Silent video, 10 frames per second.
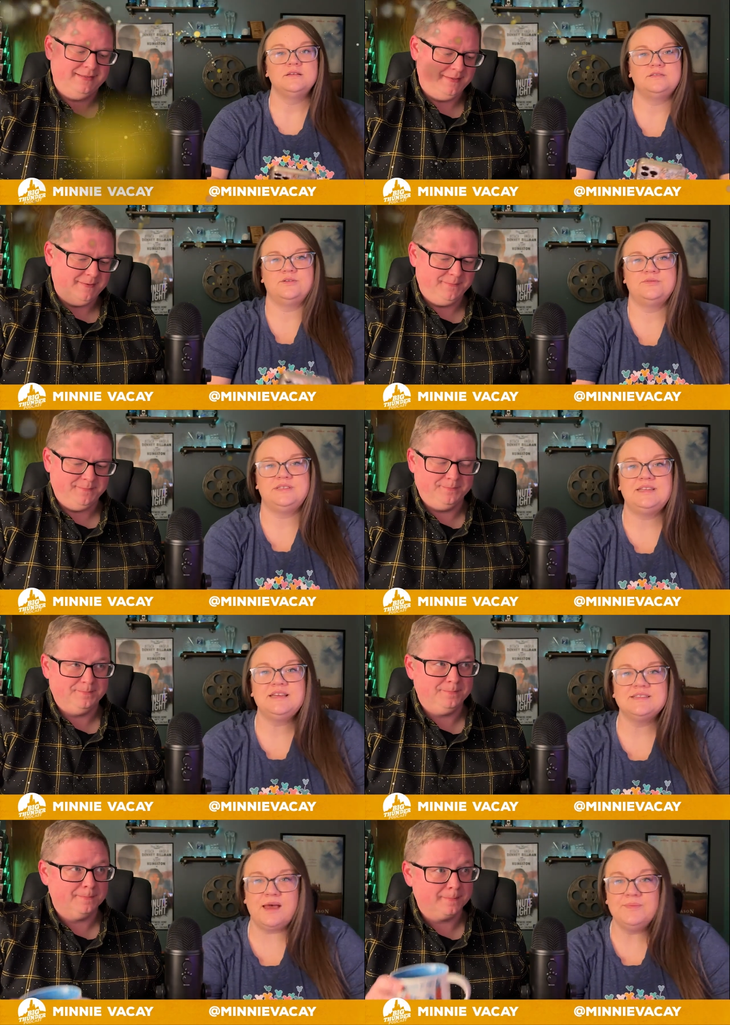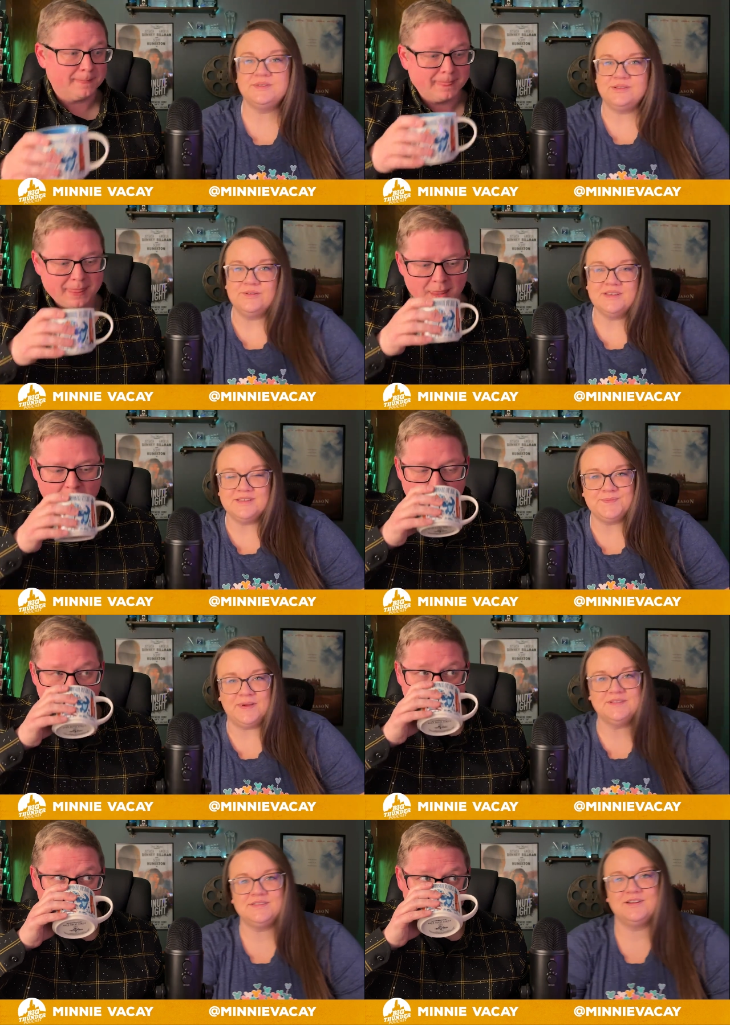Speaker 1: So today's episode is
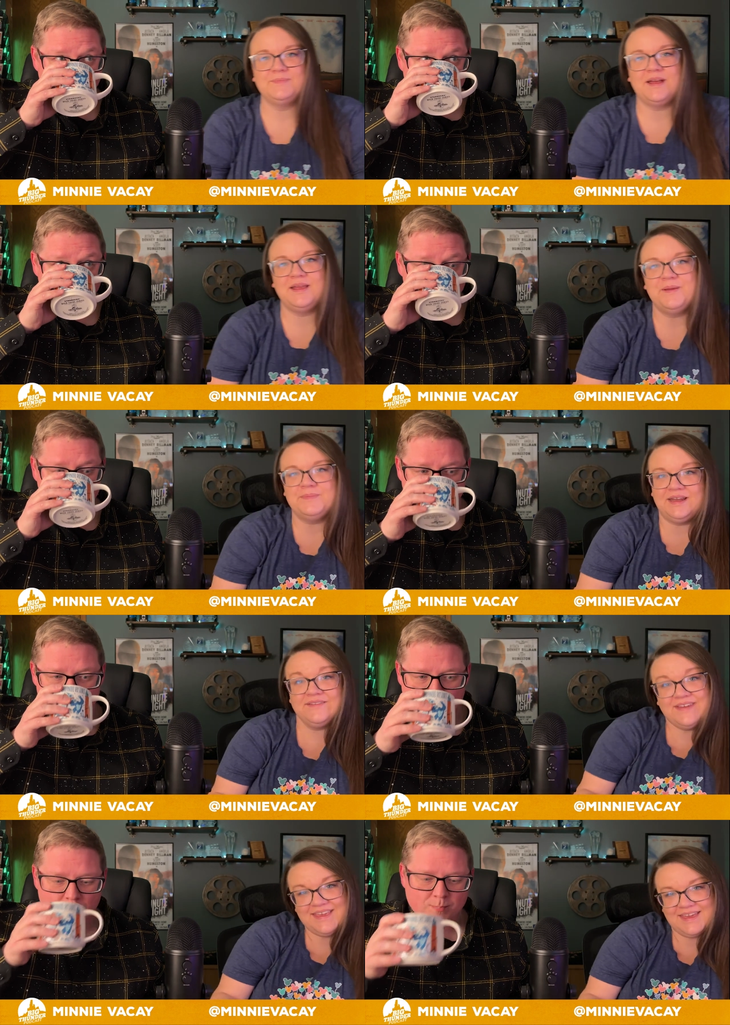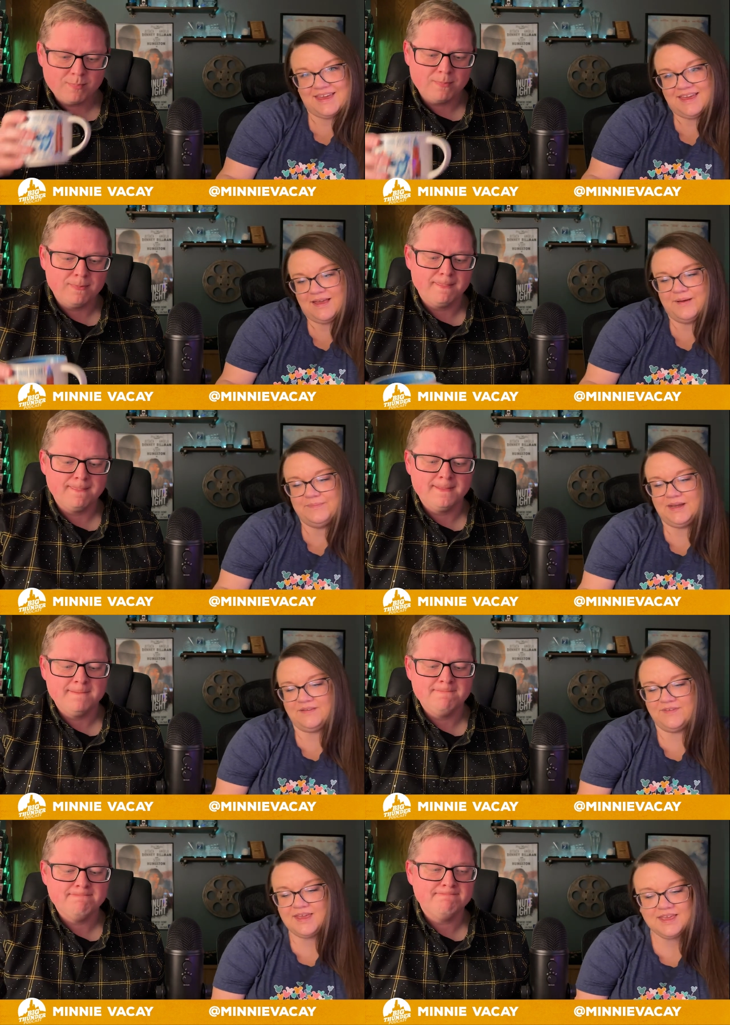sponsored by Minnie Vacay. Minnie
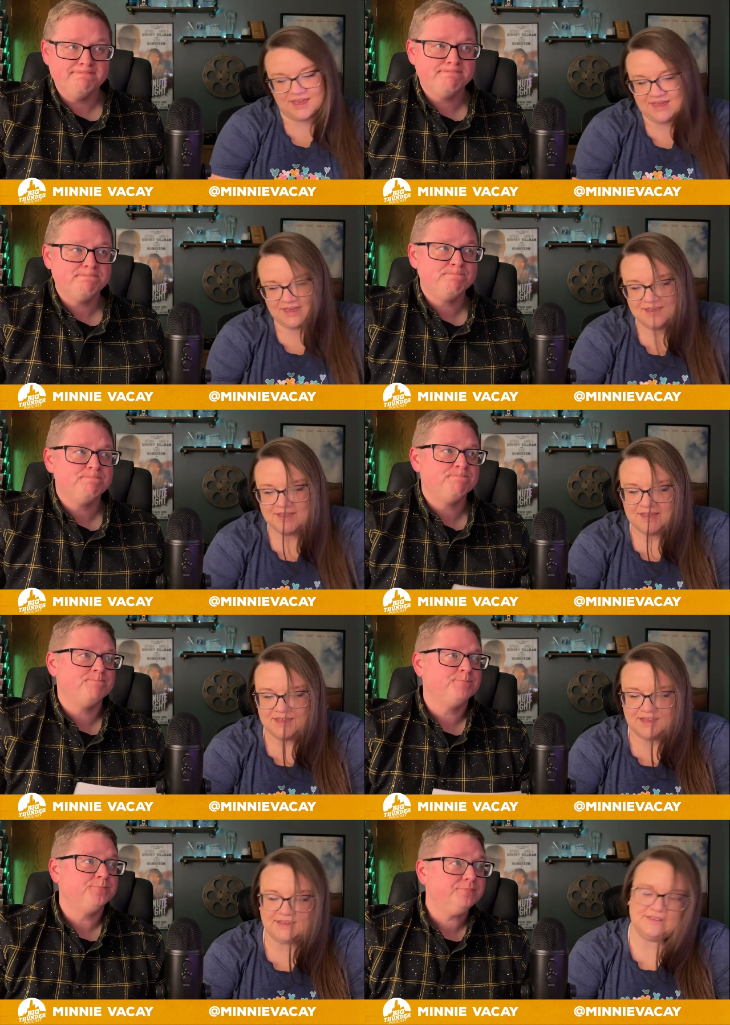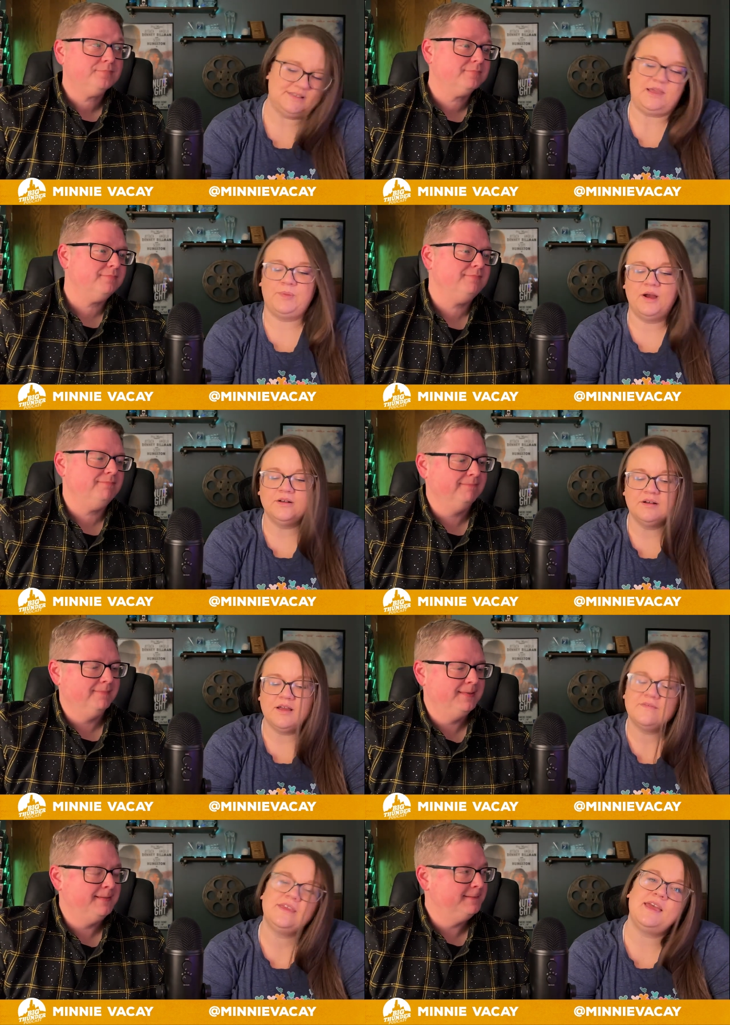Vacay is a partner
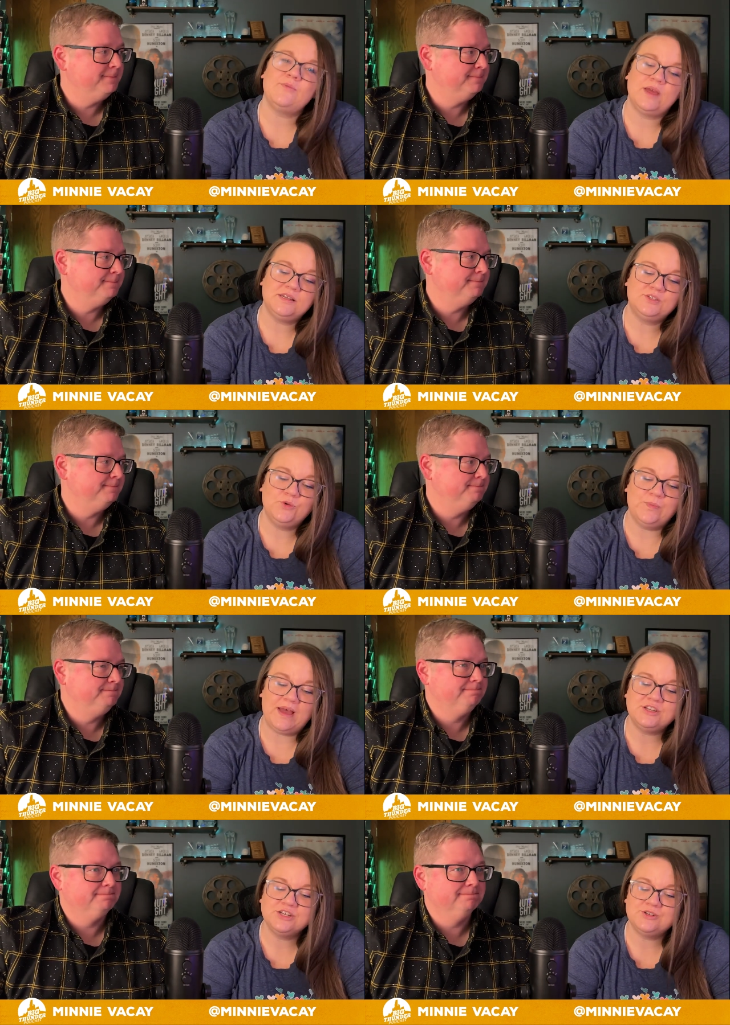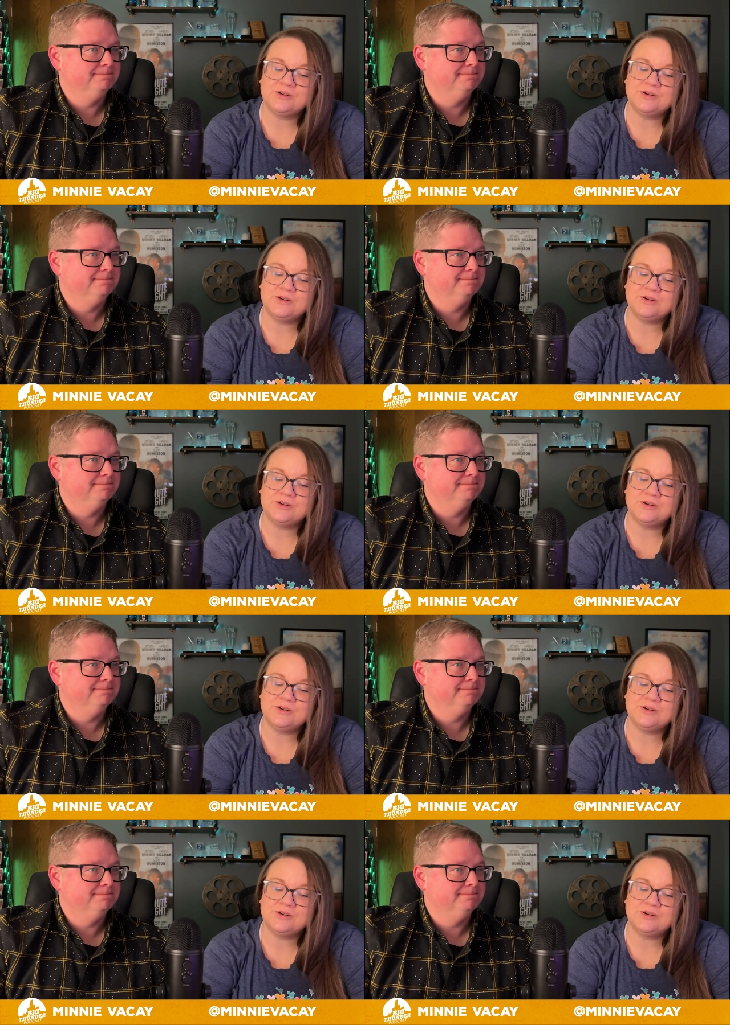of Gateway to Magic